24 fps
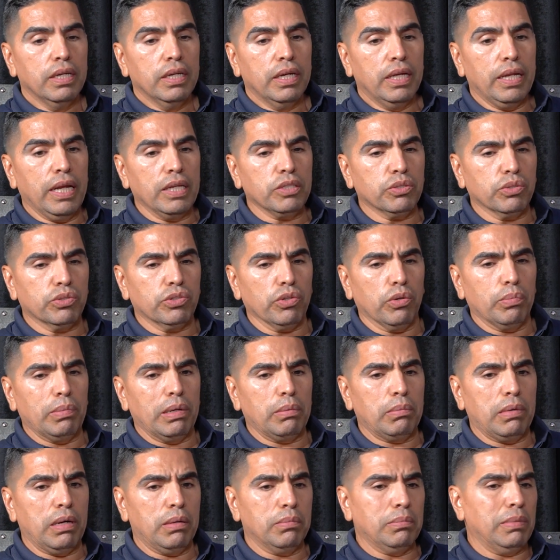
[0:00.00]
And I used to tell my
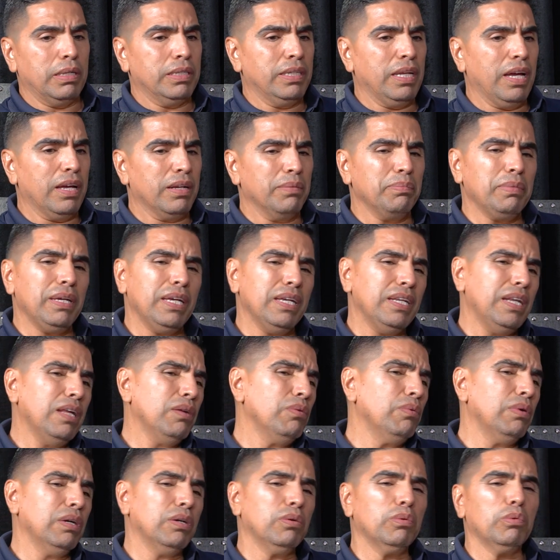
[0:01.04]
mom, my dad, man, I
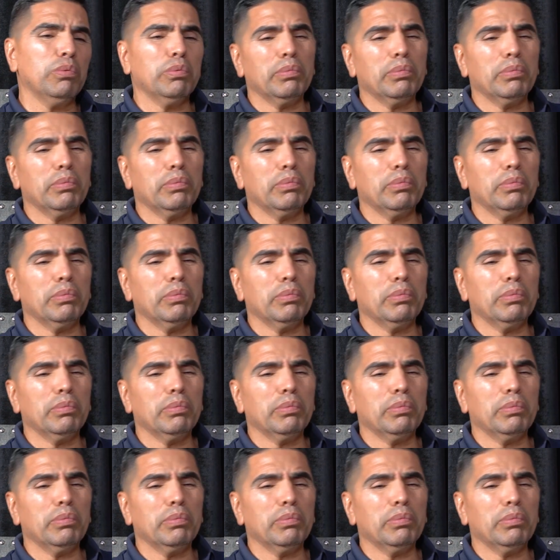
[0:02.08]
don't want to go